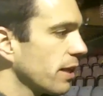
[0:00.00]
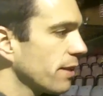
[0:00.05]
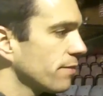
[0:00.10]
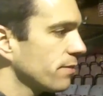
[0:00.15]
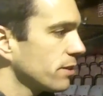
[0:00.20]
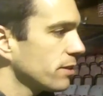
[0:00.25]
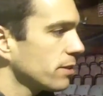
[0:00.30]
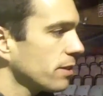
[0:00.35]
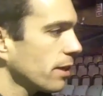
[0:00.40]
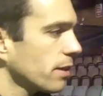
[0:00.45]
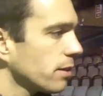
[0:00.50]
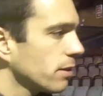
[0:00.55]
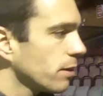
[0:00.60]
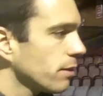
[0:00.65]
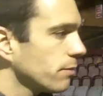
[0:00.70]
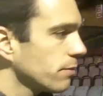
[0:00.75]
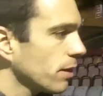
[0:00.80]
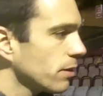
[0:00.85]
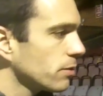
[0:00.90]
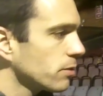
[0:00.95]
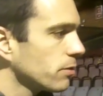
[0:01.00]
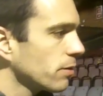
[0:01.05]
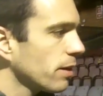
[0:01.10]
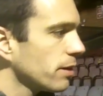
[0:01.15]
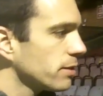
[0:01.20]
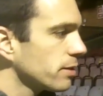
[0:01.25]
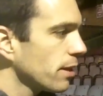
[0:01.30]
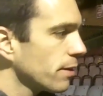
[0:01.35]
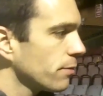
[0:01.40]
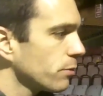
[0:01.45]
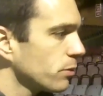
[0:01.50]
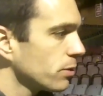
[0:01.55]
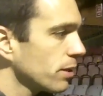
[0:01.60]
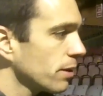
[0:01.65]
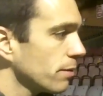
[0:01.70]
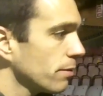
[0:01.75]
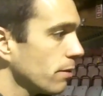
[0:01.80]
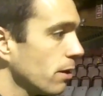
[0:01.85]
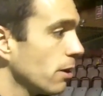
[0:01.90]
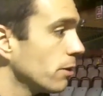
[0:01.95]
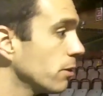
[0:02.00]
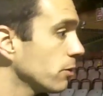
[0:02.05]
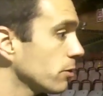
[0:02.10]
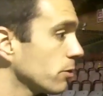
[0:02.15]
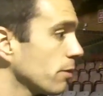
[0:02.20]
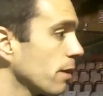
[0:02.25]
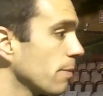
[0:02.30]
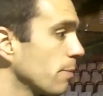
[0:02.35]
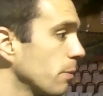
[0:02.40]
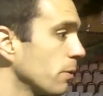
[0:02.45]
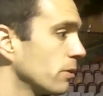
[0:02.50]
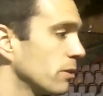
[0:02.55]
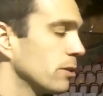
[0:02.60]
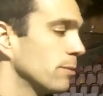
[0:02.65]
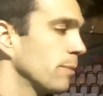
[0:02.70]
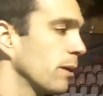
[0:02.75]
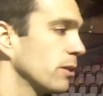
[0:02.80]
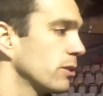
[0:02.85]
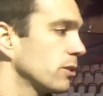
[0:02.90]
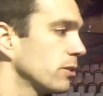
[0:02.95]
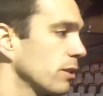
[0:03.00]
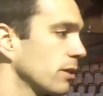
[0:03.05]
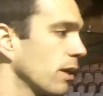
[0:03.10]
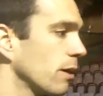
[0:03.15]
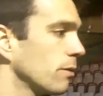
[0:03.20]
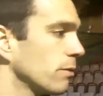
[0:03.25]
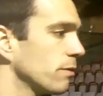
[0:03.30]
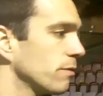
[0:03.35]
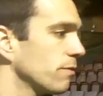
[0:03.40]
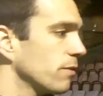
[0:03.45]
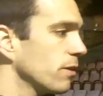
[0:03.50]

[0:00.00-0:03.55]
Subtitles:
save in the second half? That was a great save, wasn't it? Earned us 3 points as much as the goal in